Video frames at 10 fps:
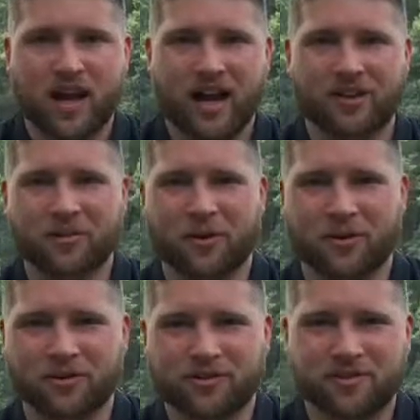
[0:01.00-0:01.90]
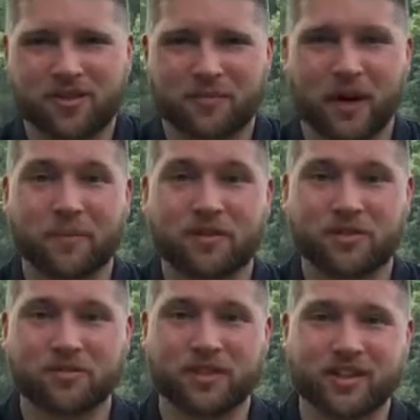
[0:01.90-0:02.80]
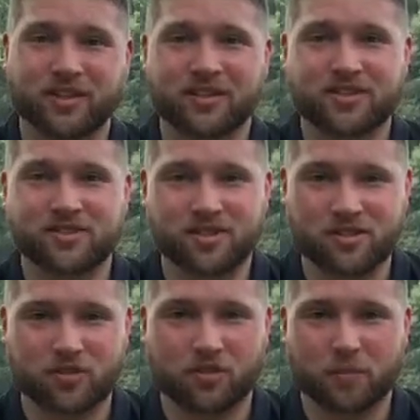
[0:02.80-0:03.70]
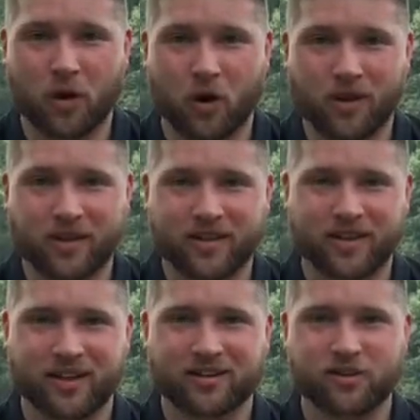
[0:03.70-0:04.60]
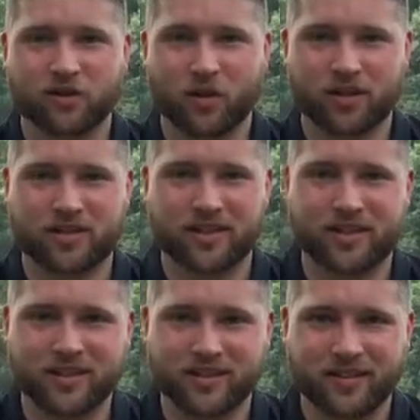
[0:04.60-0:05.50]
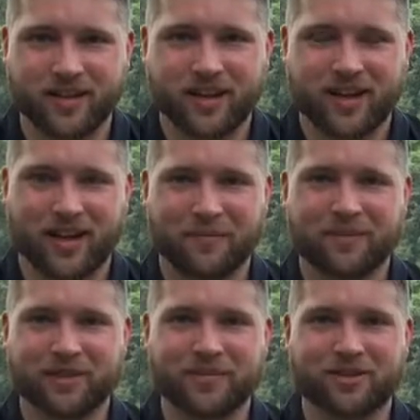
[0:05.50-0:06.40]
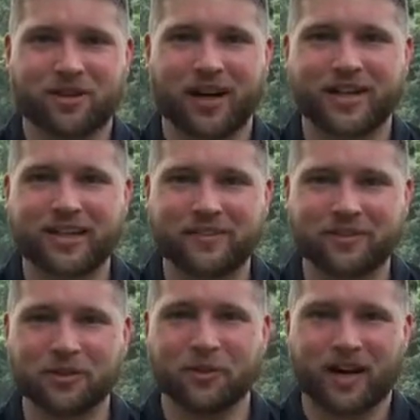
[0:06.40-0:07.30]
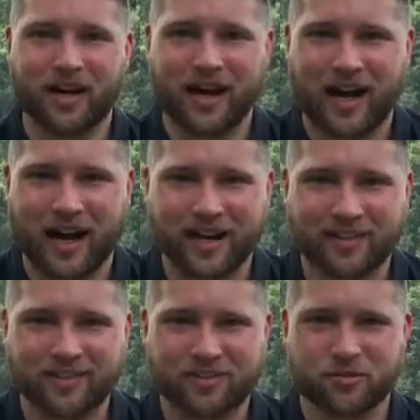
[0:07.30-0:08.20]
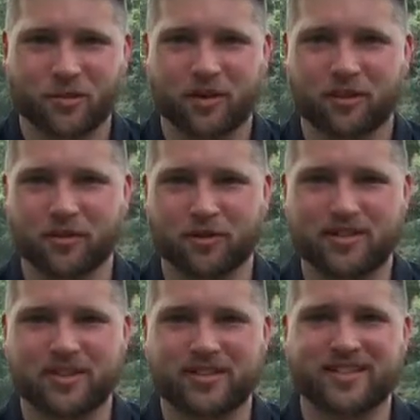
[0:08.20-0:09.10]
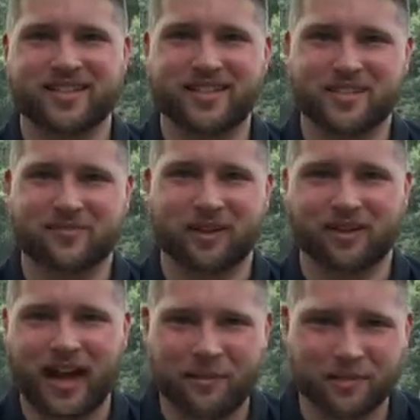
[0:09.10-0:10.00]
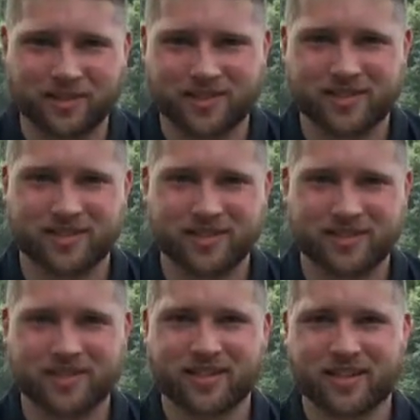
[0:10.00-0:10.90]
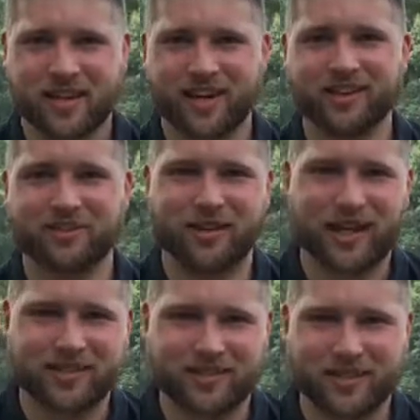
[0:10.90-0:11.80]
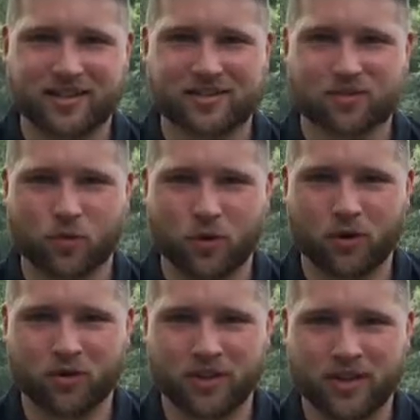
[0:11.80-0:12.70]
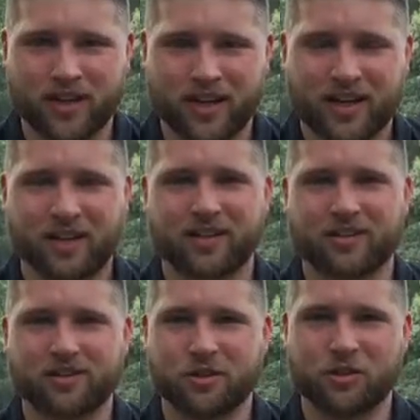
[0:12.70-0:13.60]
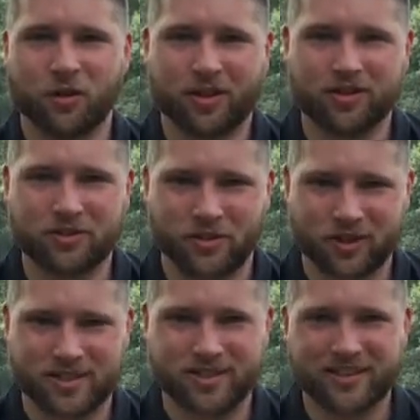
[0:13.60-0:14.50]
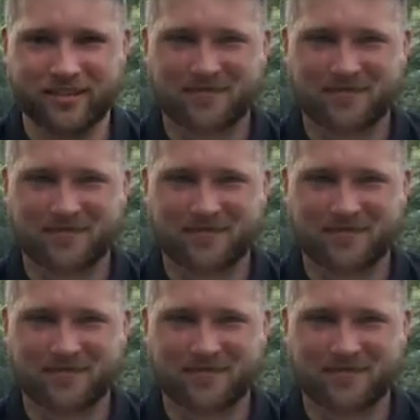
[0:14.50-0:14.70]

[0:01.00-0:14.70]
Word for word: Howdy partners, I'm coming to you here in Central Park in New York City and I'm going to be trying to give you a guide to one of the most extensive and elaborate cities in the United States and world in New York, New York City.